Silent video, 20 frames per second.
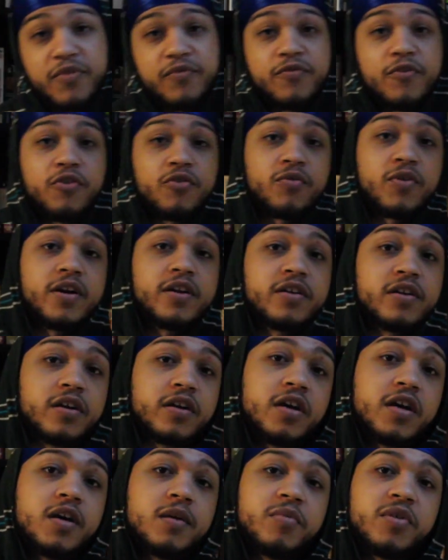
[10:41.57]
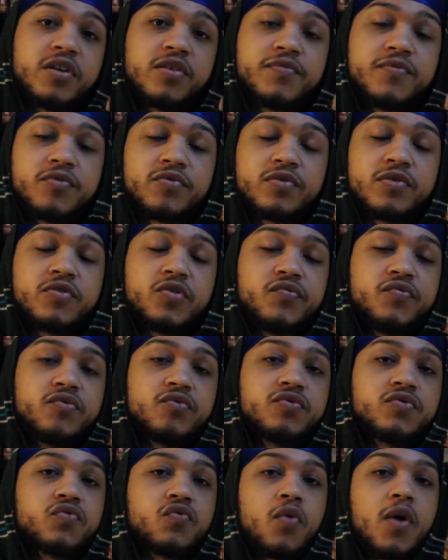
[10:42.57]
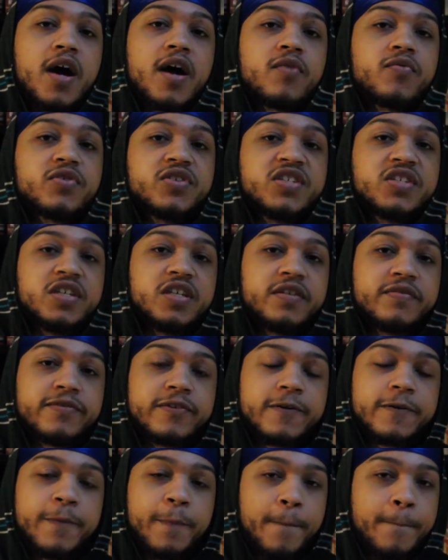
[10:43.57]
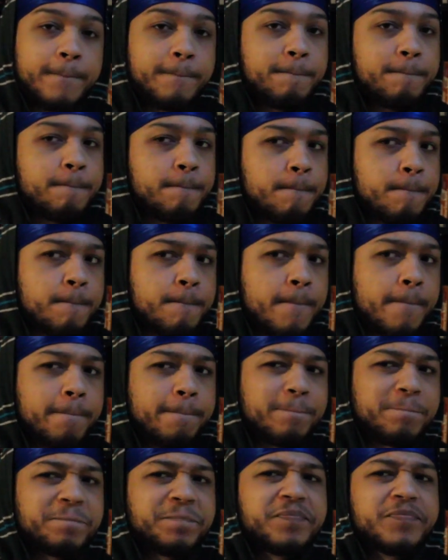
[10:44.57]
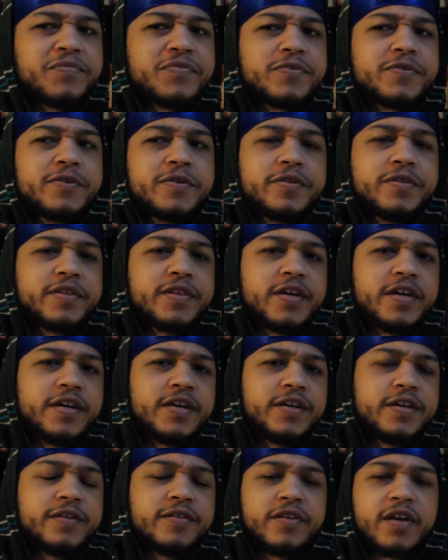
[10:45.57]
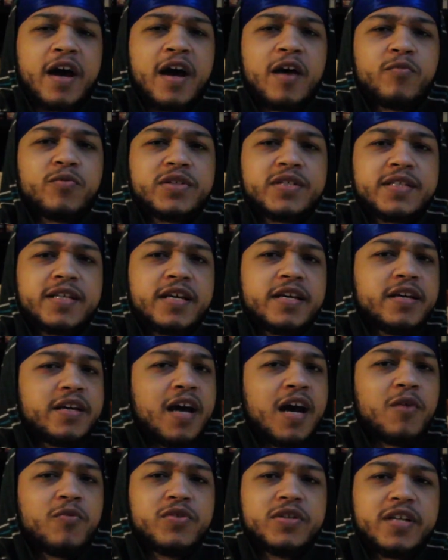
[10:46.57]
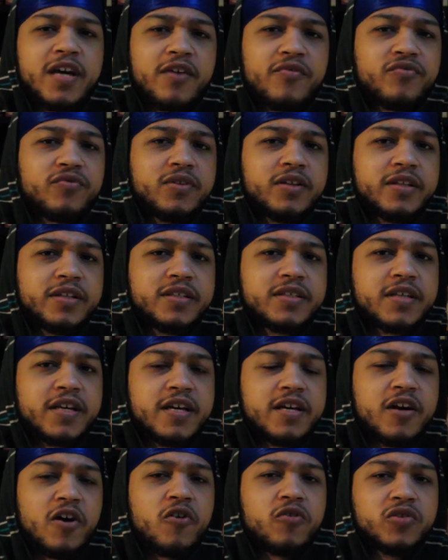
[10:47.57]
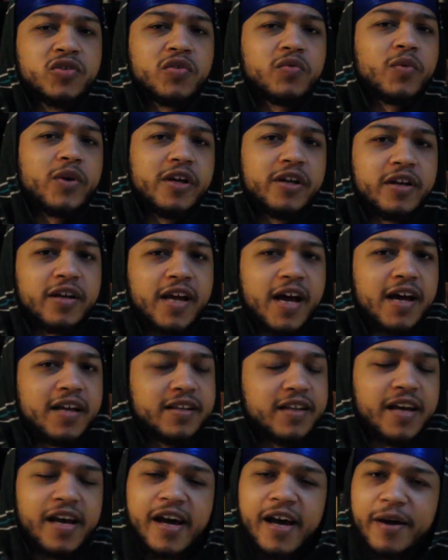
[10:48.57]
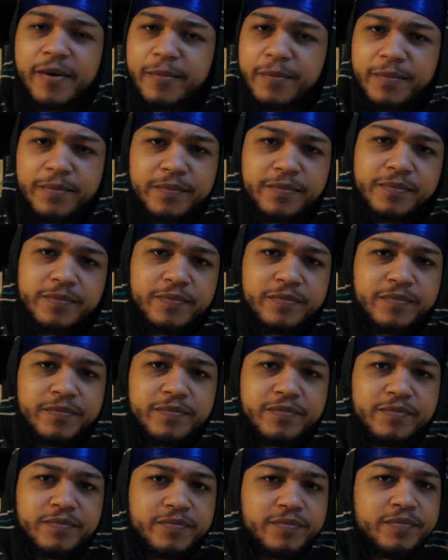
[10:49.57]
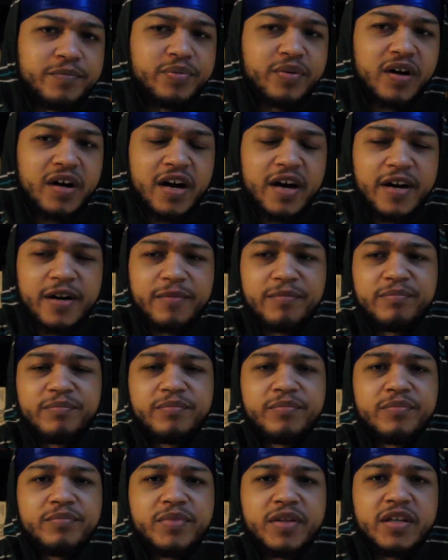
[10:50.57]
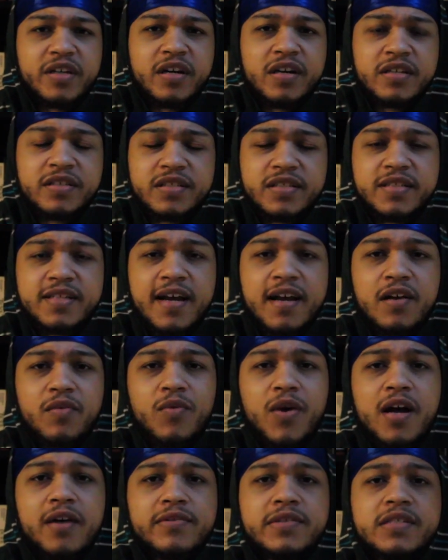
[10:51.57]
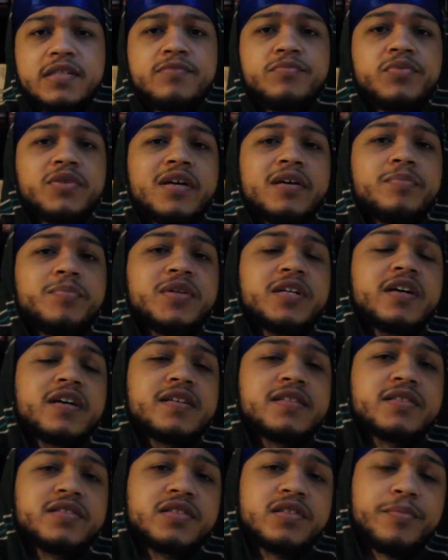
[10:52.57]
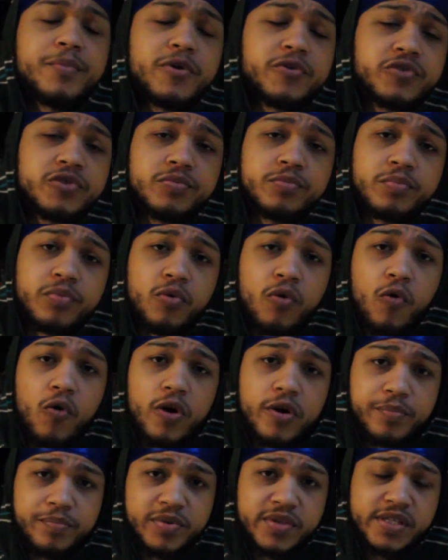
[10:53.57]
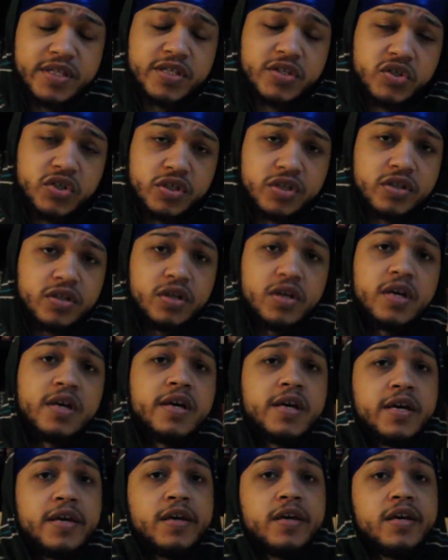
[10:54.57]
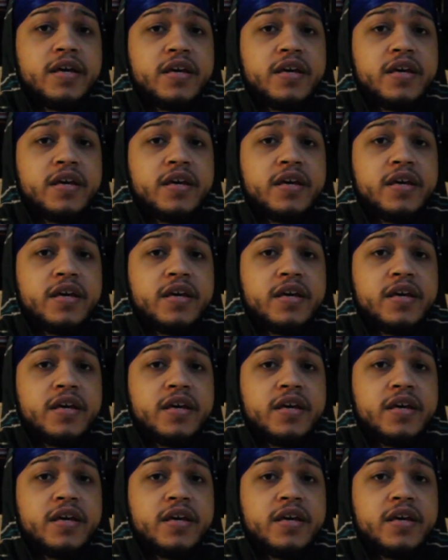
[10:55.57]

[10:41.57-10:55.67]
dropped my phone right there. But if it was wide receiver, then I would definitely say, oh, Serena got that. But because it's not a wide receiver, because it's the most important position